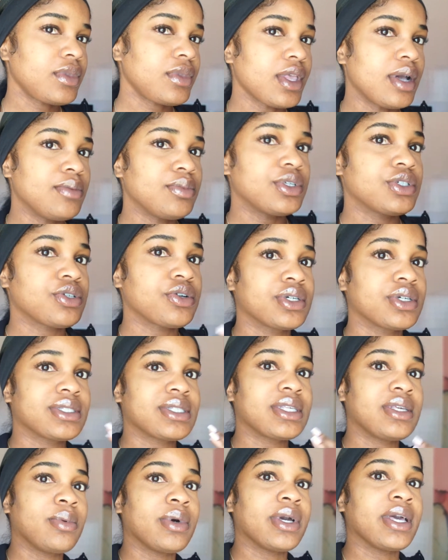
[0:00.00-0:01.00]
I'm pretty sure you can
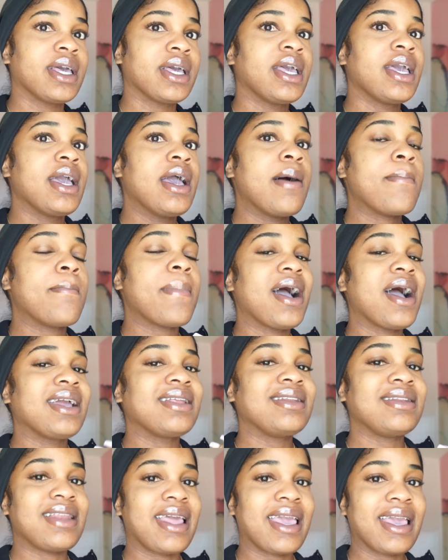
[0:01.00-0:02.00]
see, but my
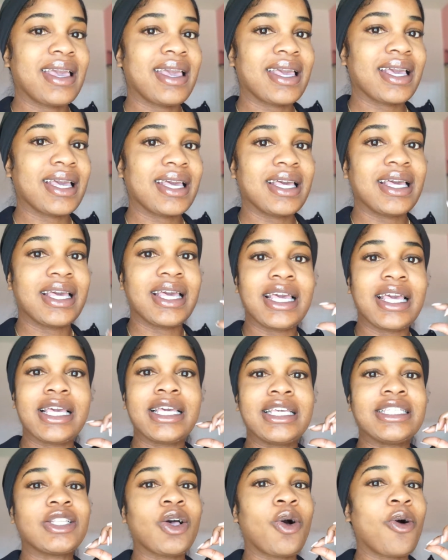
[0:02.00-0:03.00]
neck
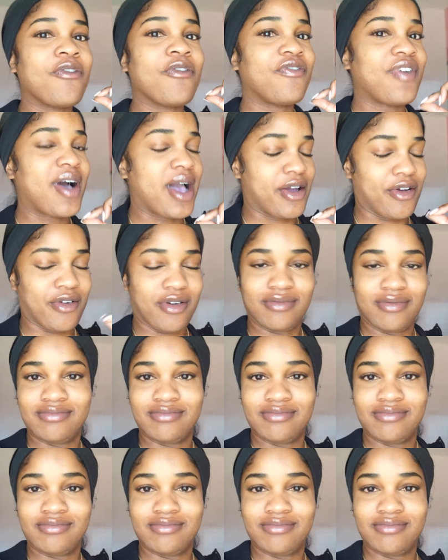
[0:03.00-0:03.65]
is on fire.